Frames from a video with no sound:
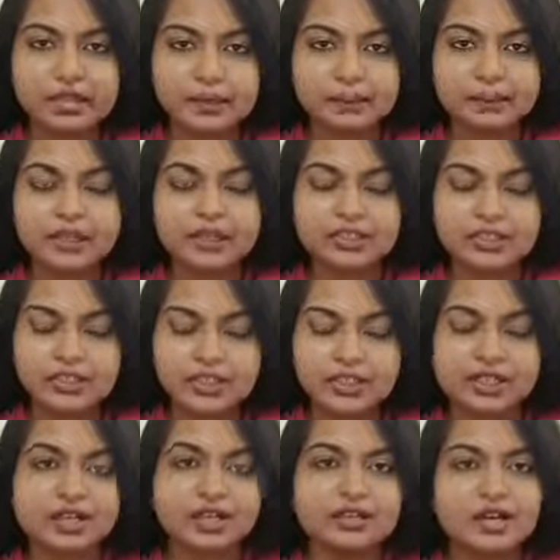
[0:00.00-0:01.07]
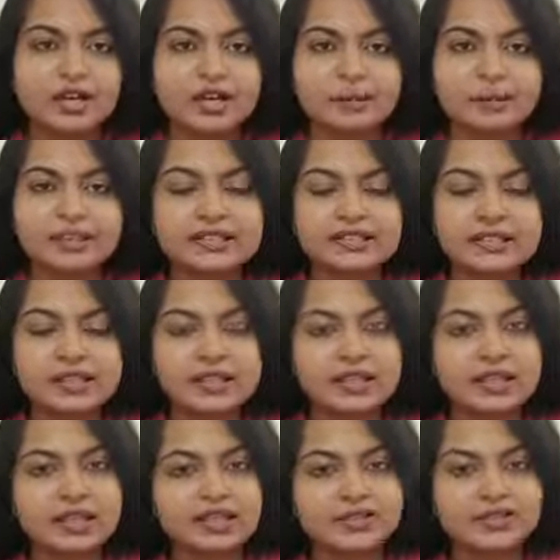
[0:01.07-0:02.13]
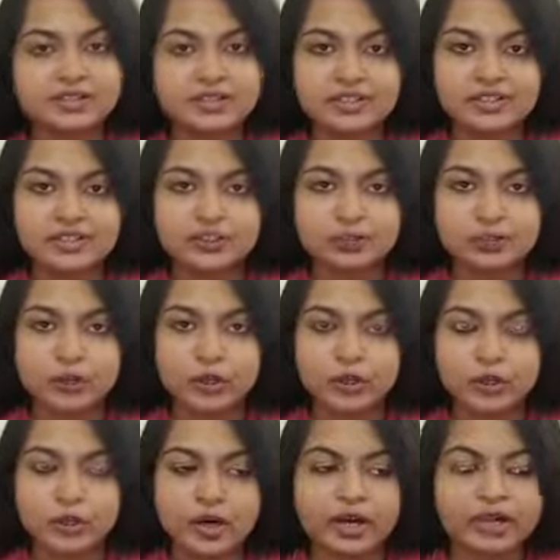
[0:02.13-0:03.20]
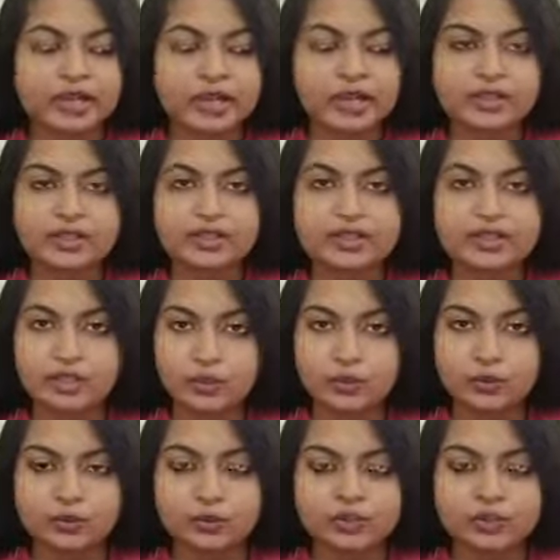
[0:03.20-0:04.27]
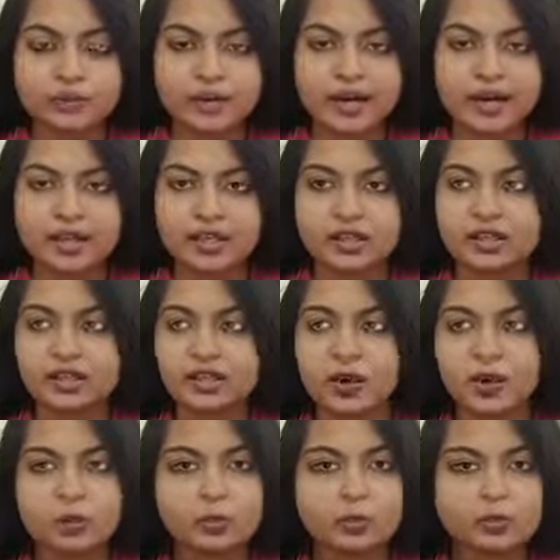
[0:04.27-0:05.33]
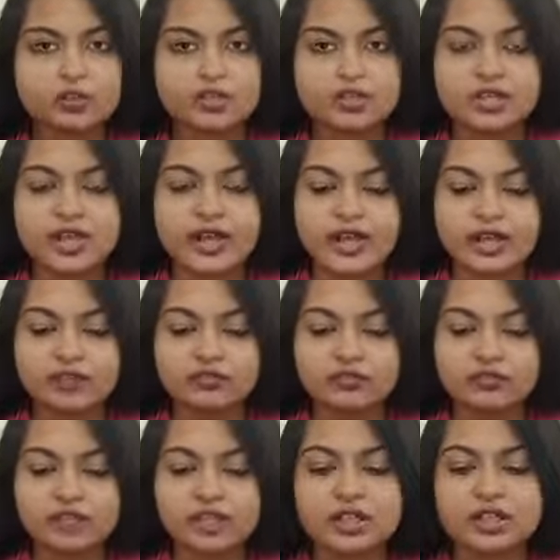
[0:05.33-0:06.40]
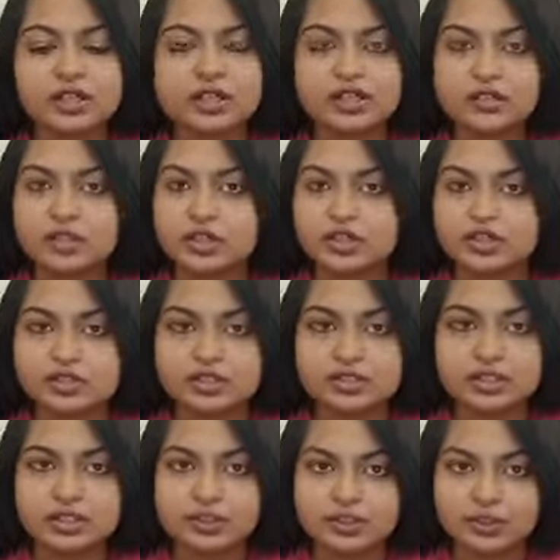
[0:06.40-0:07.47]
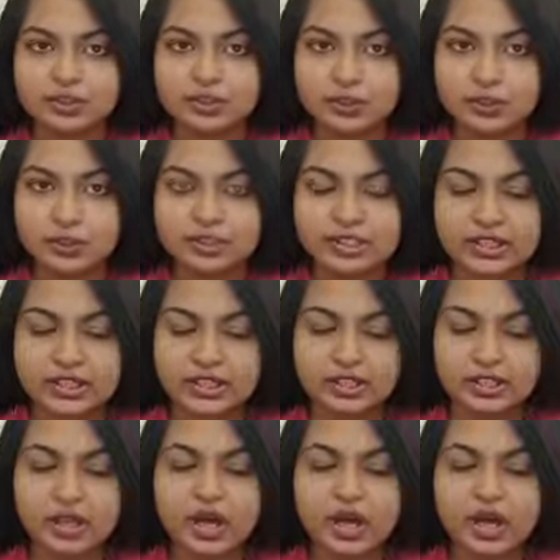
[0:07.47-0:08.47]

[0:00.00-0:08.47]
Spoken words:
But today, PTE is trusted worldwide and it's used by almost every educational institute in